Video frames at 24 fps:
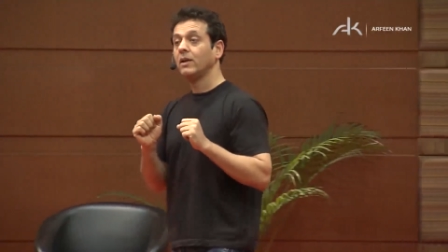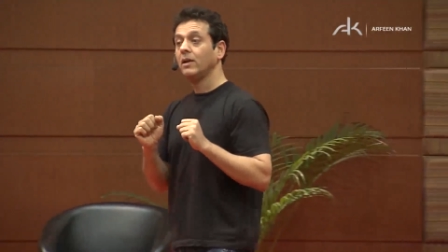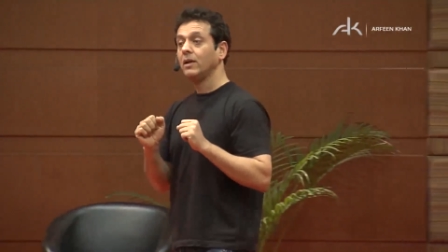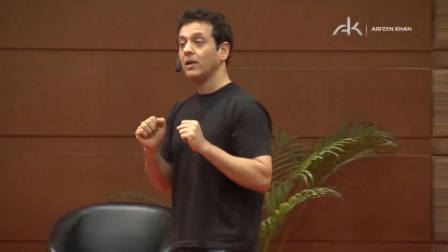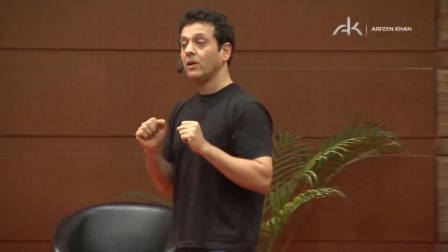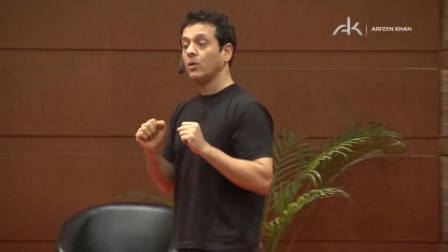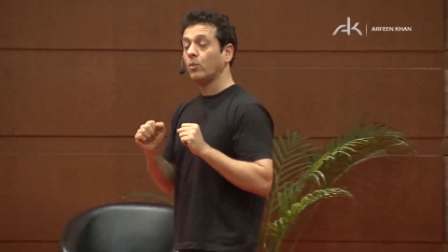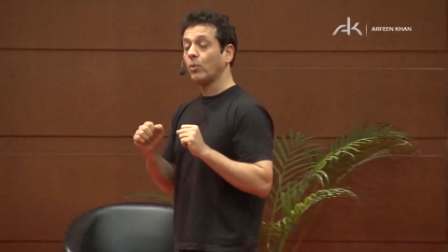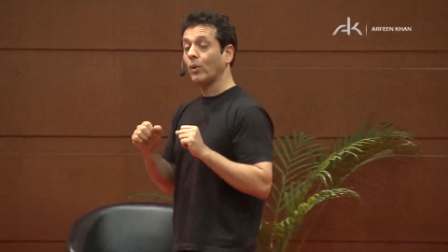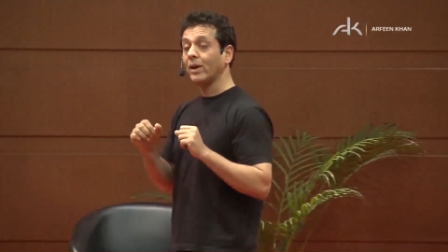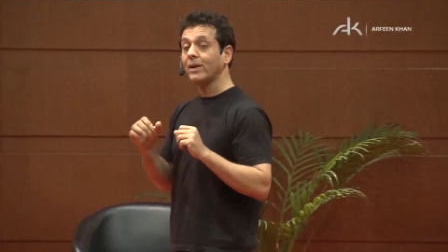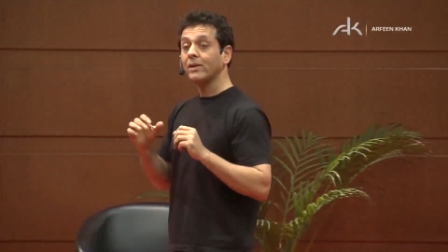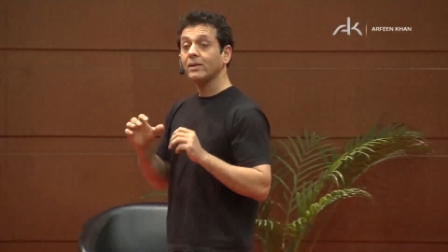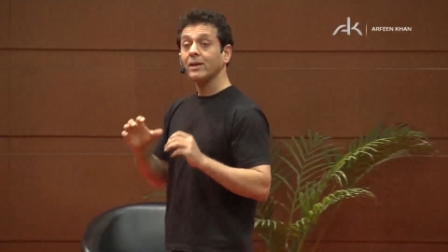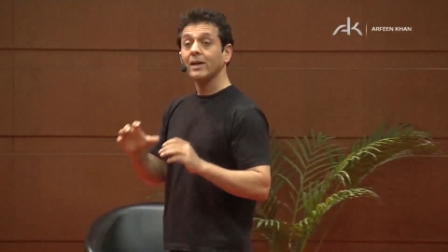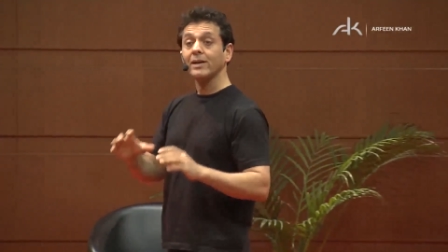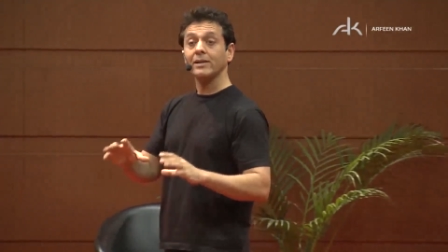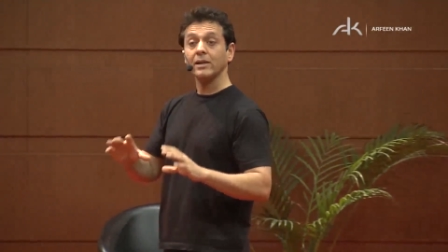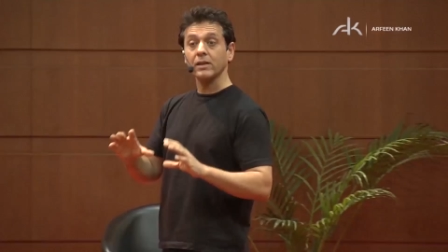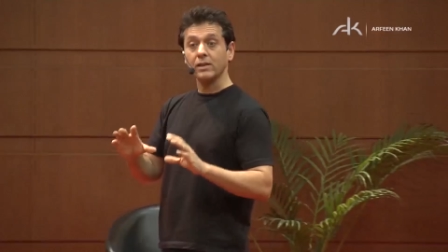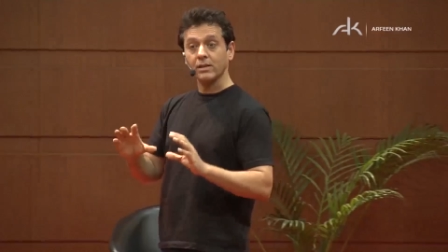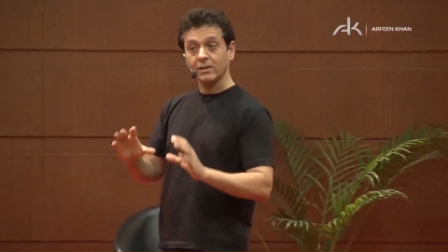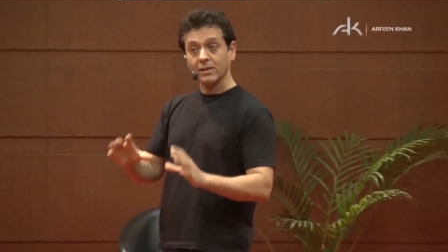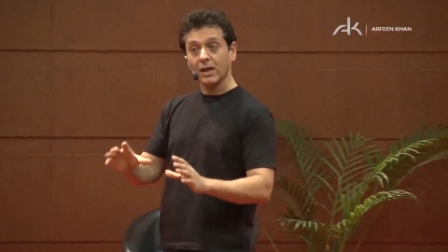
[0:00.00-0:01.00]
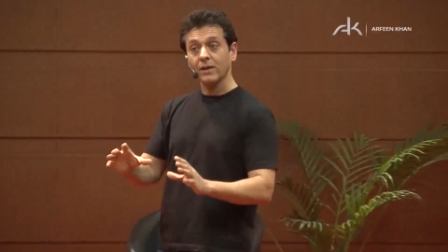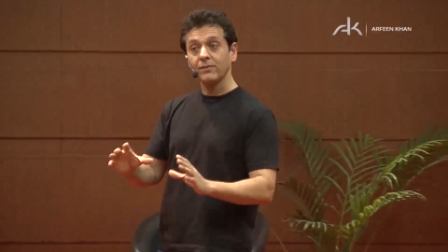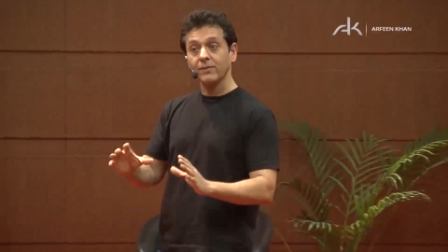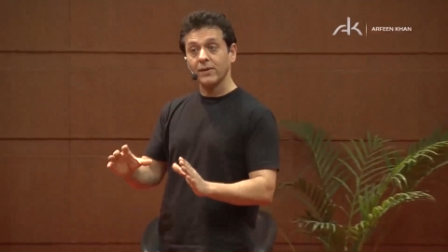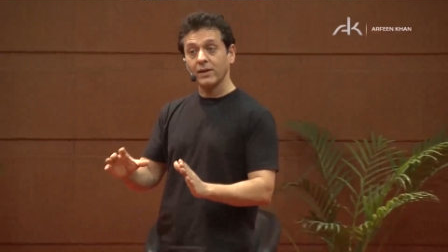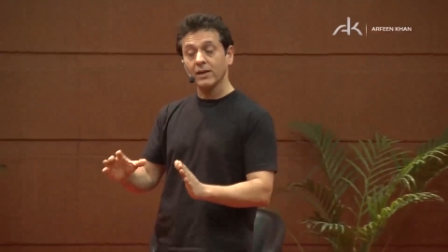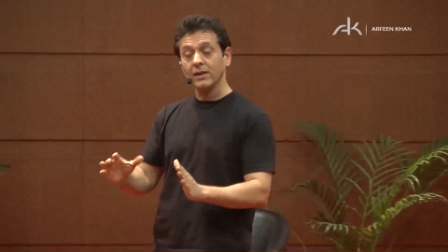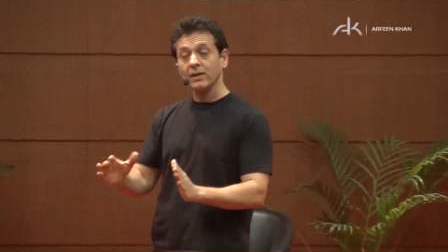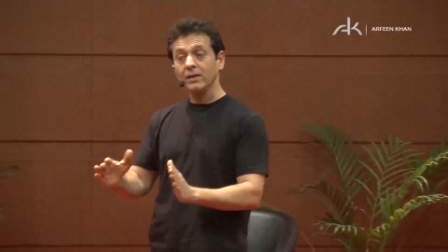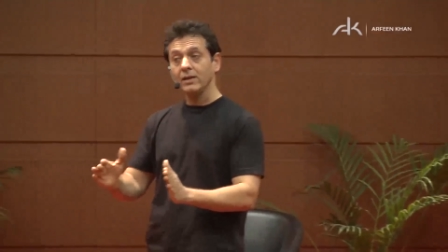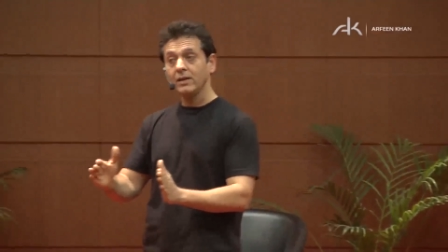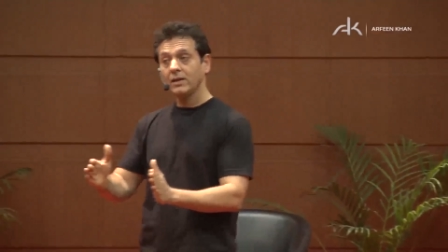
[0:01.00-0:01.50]
Once I
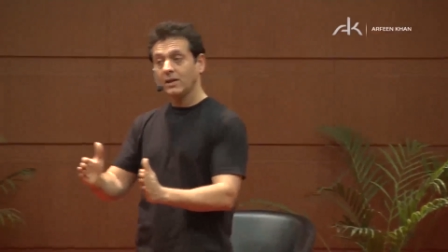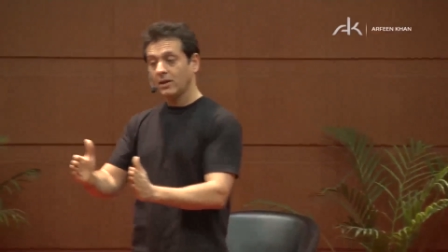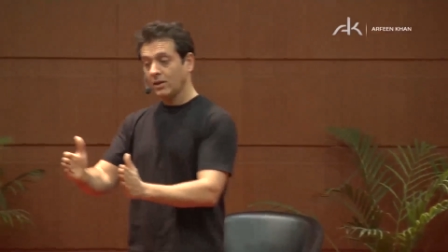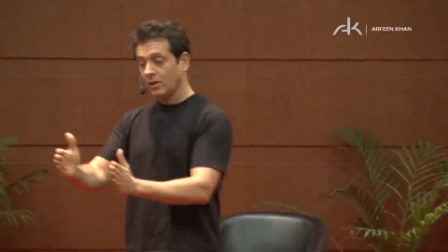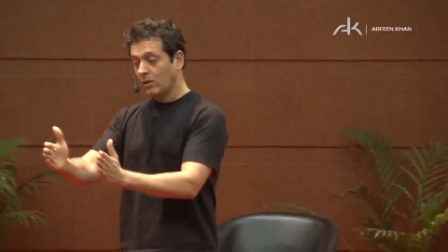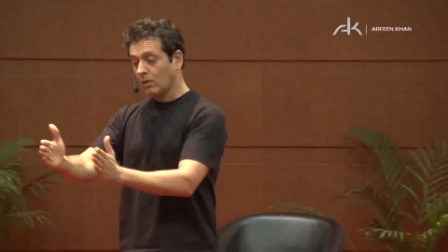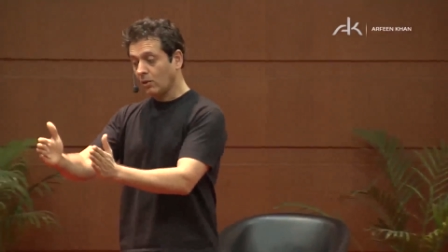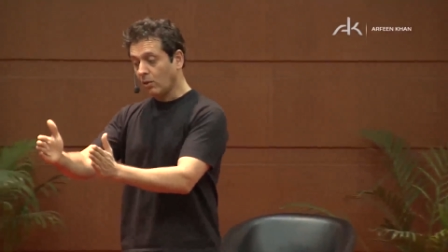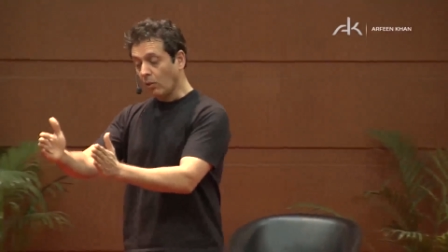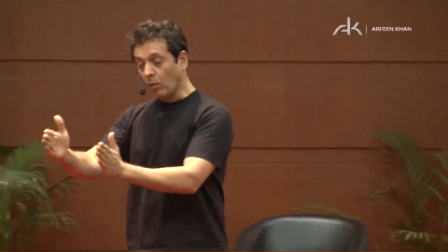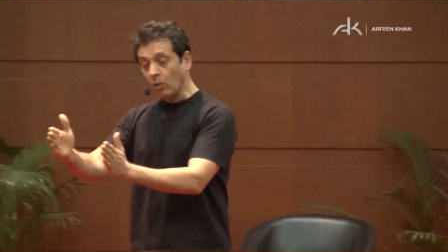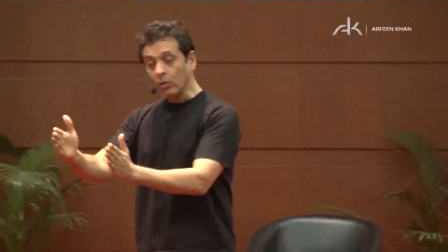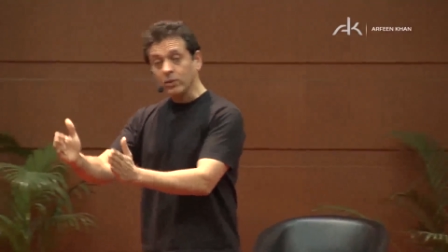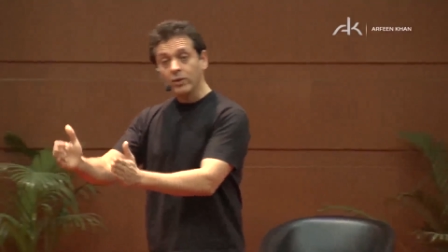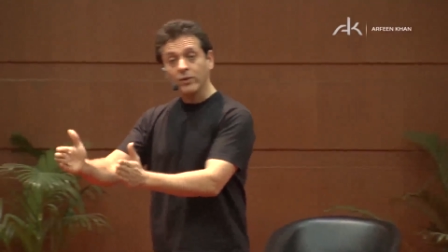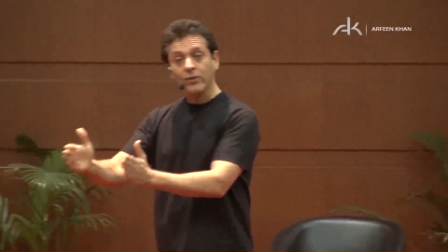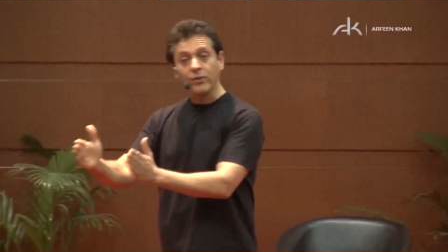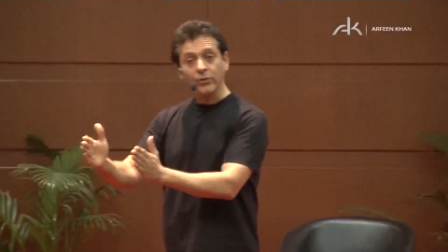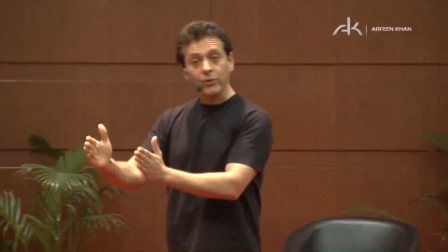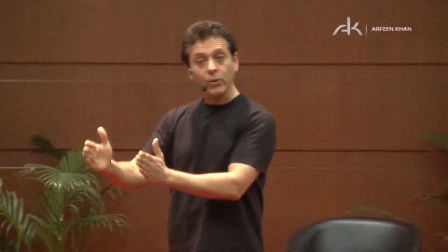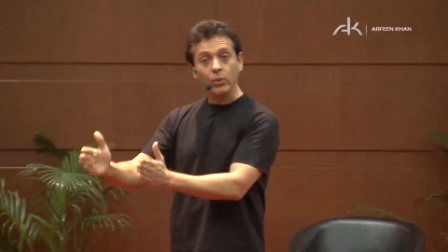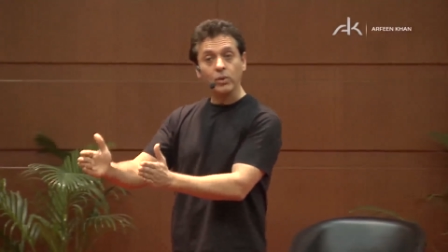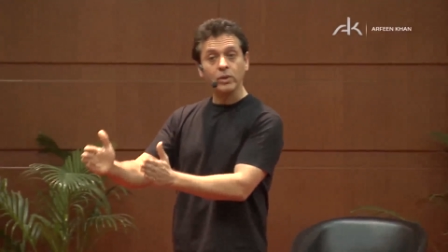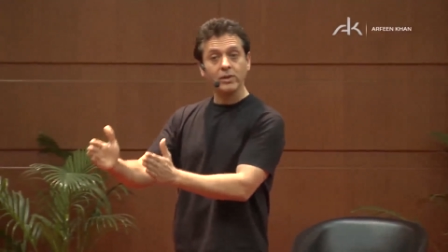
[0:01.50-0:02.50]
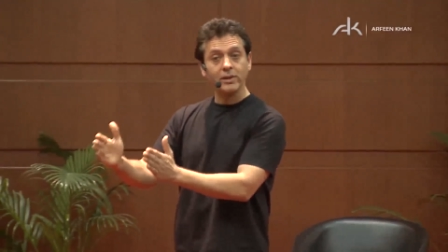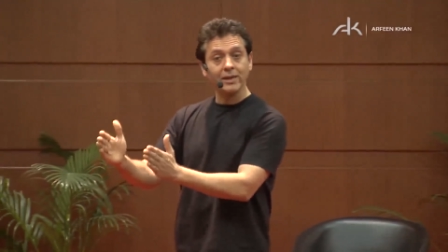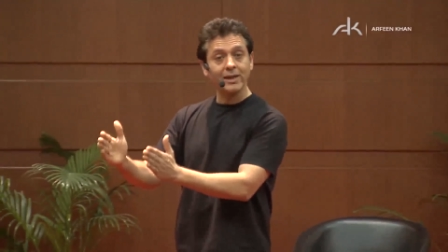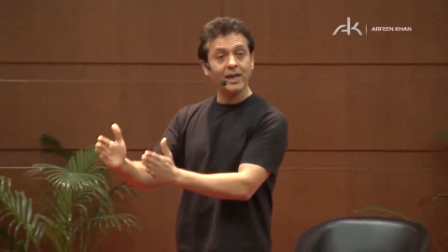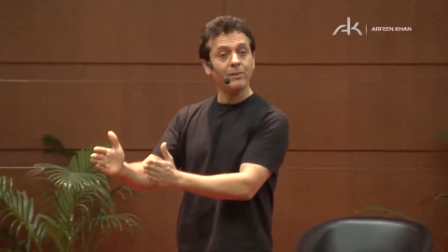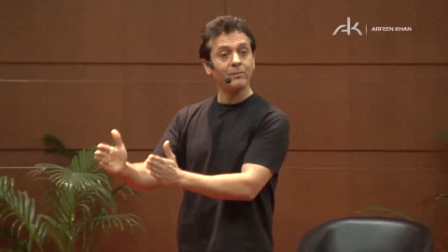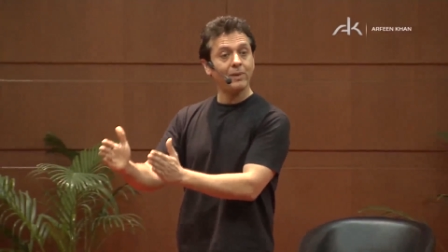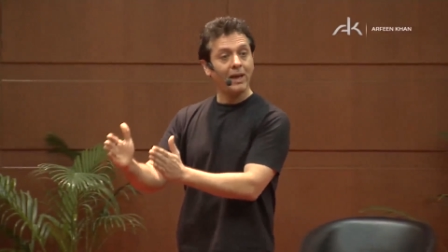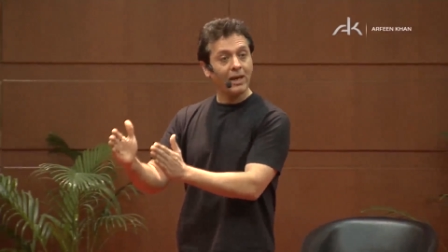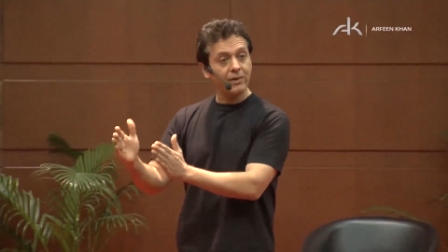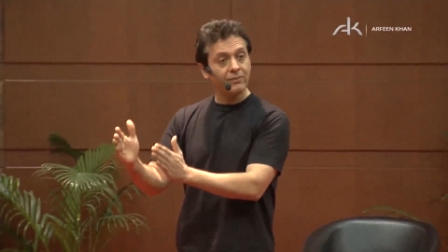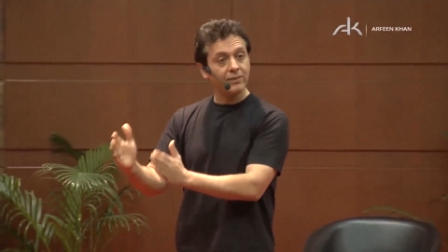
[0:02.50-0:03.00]
discover all the thoughts that
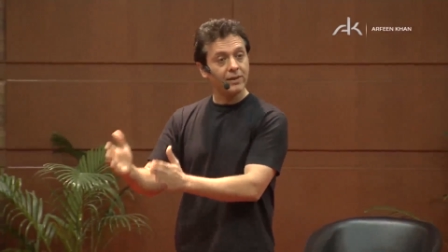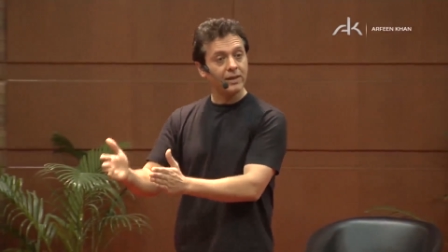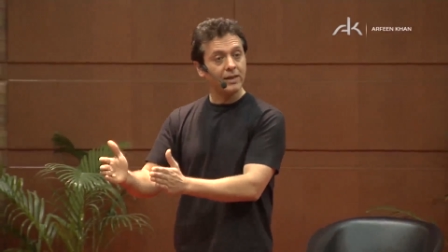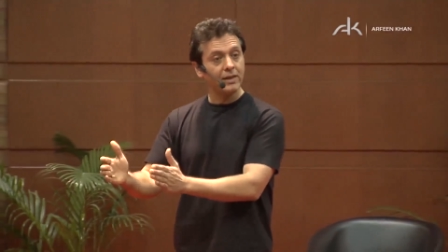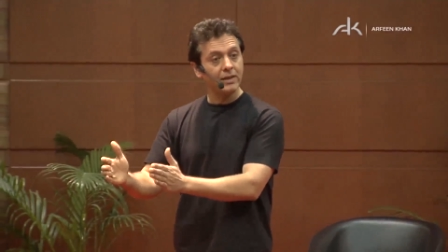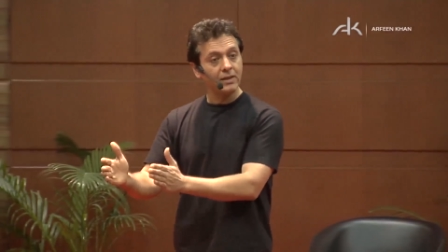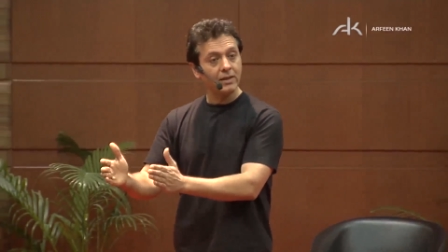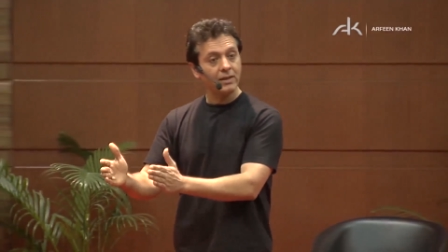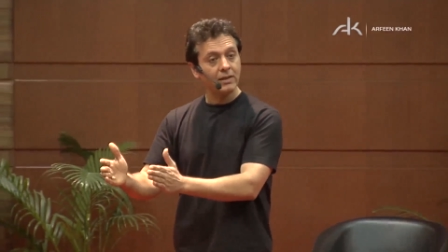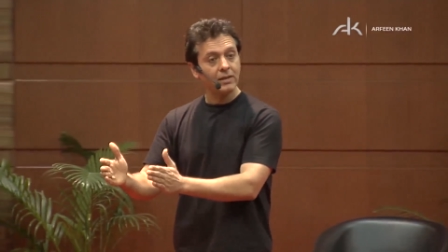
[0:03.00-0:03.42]
I'm having